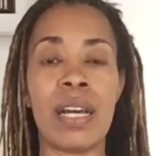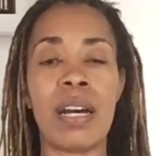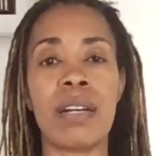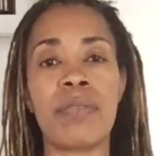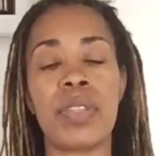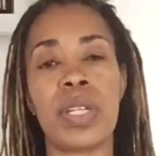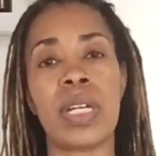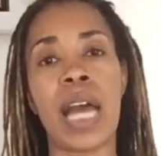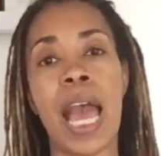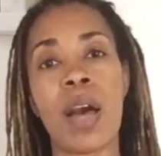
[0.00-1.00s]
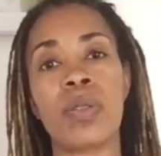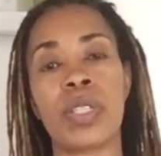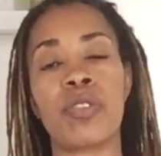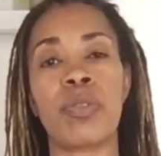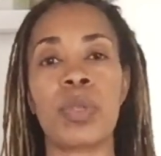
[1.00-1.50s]
of the
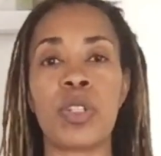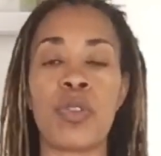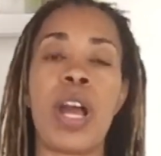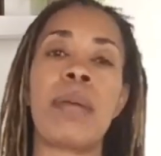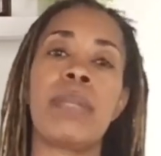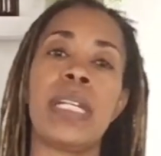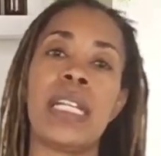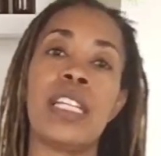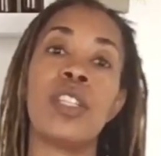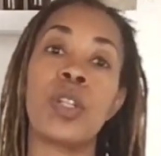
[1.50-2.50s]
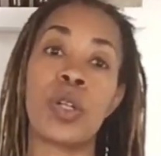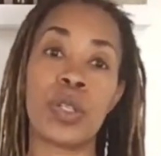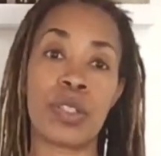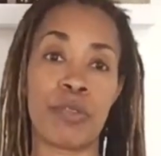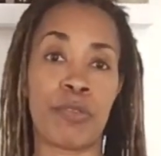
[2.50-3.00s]
houses from the tribe that he
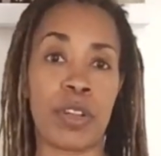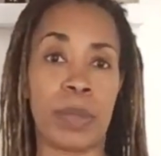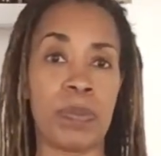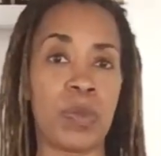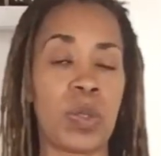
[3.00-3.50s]
learned from. So